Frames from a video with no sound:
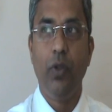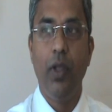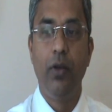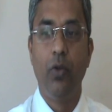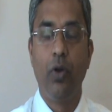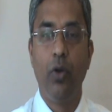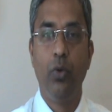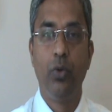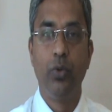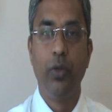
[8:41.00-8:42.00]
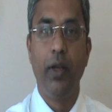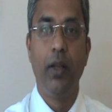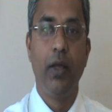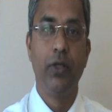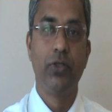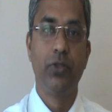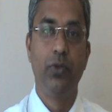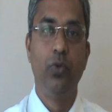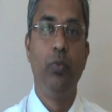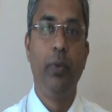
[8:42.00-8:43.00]
and you're allowed to encash
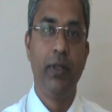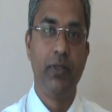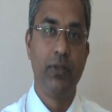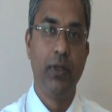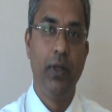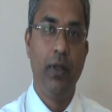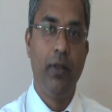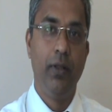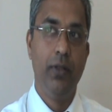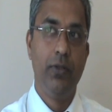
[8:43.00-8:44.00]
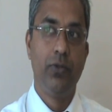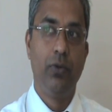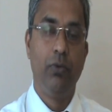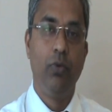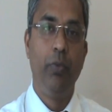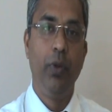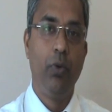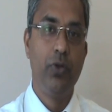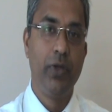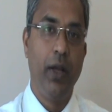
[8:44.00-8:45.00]
2 months. So nobody
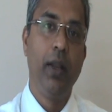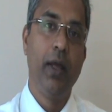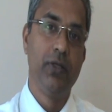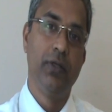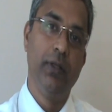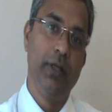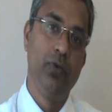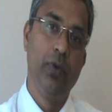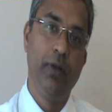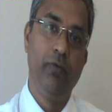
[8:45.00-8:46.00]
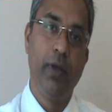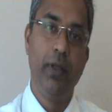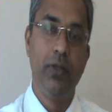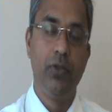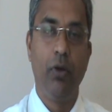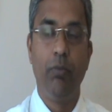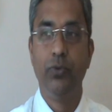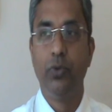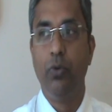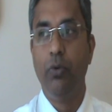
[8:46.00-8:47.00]
wants to encash the two in a 5 year
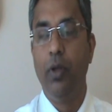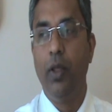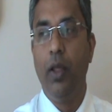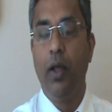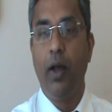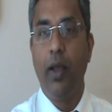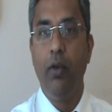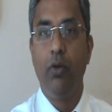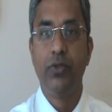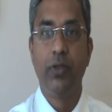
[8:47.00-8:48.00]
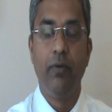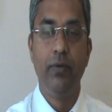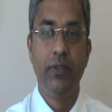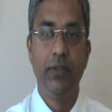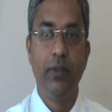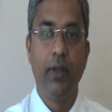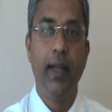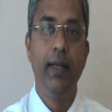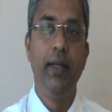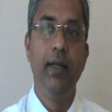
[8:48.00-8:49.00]
job. So I lost
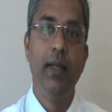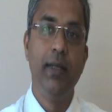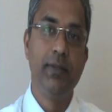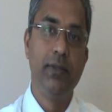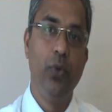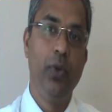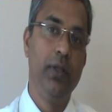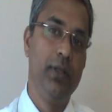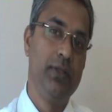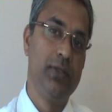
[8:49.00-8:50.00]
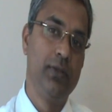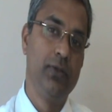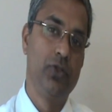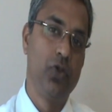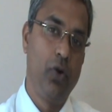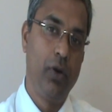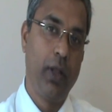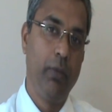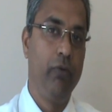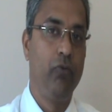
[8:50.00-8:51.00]
90 days during this short
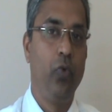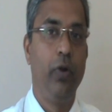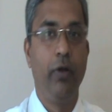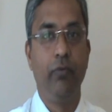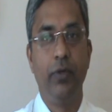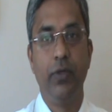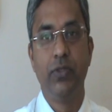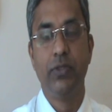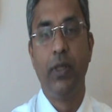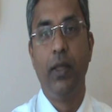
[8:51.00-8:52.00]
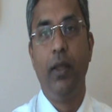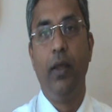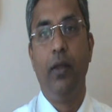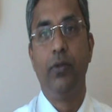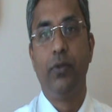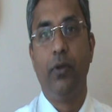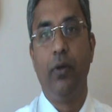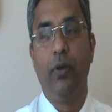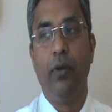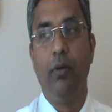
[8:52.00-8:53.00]
time of 2.5 years.
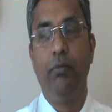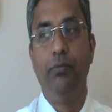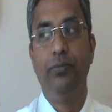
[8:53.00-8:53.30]
So